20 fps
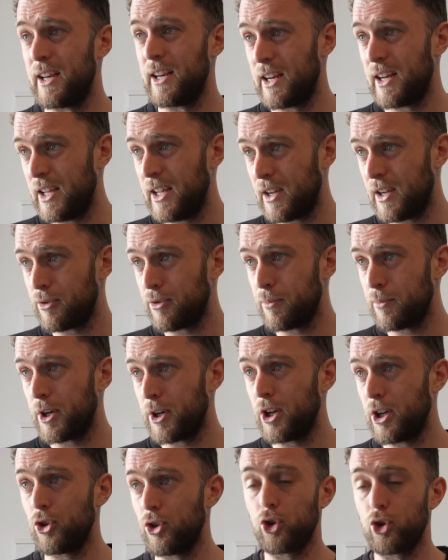nearly
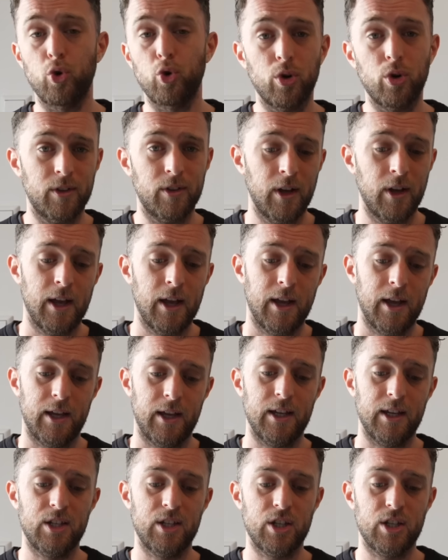everybody on the court
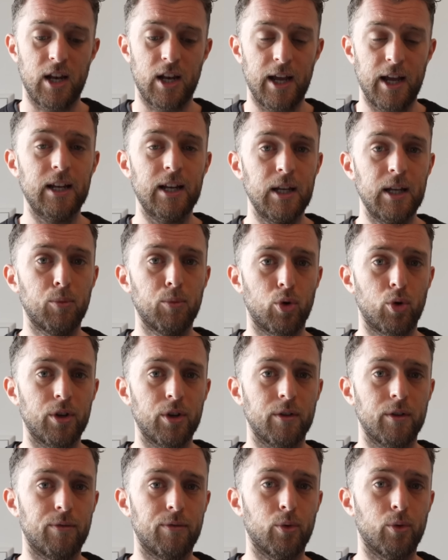is slightly more in
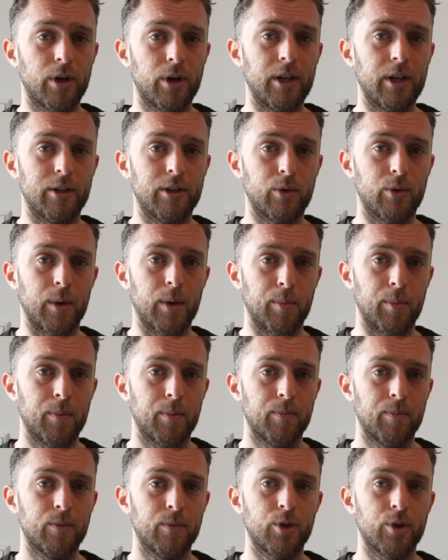the forehand grip.
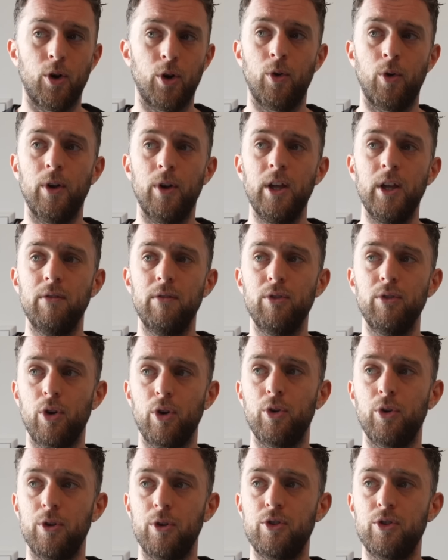So even
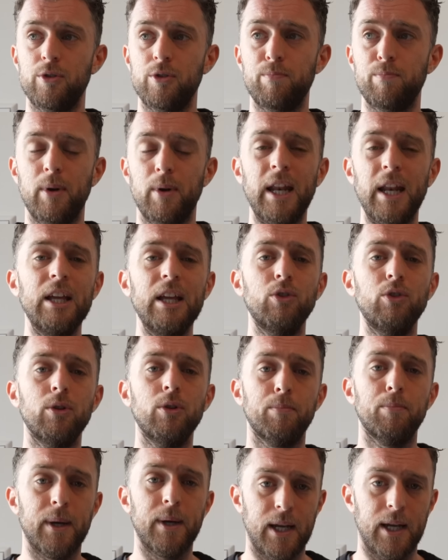though you just play to the
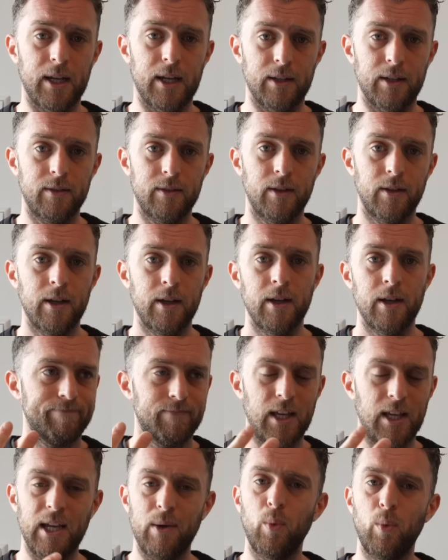backhand,
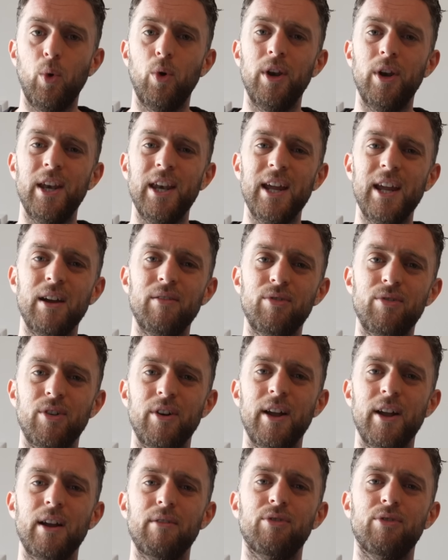they will
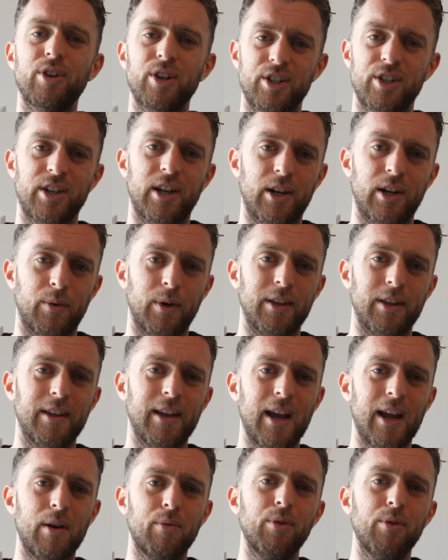never ever accelerate.
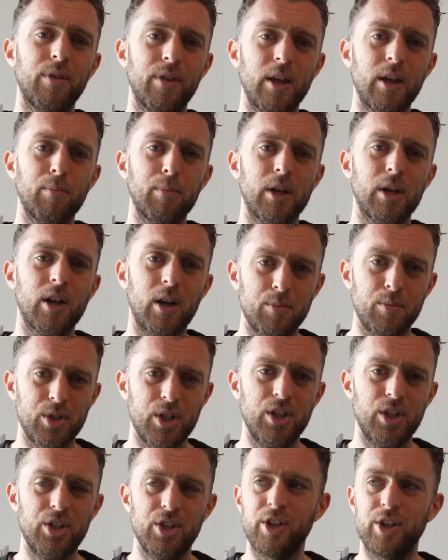Everything becomes
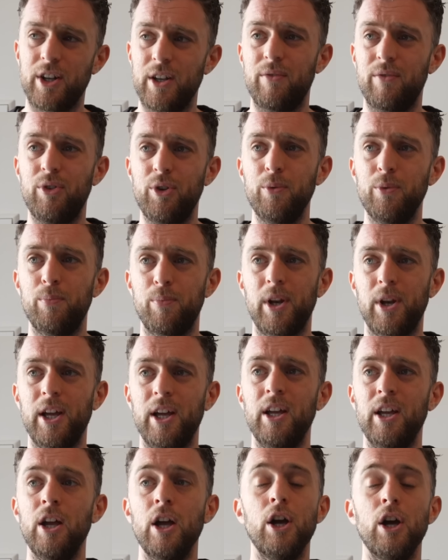easier if you
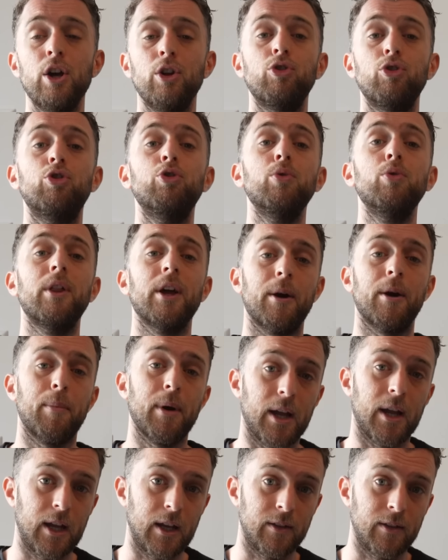play to their
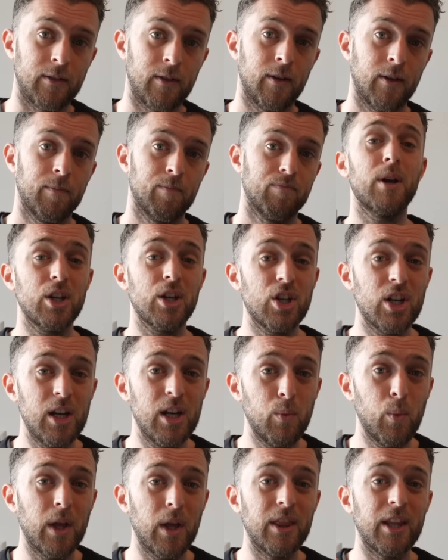backhand, especially
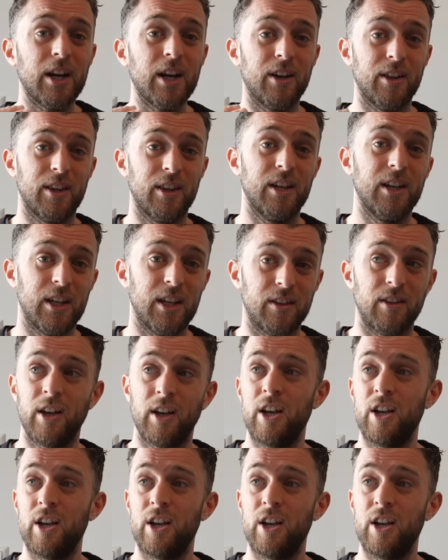when they're at the net.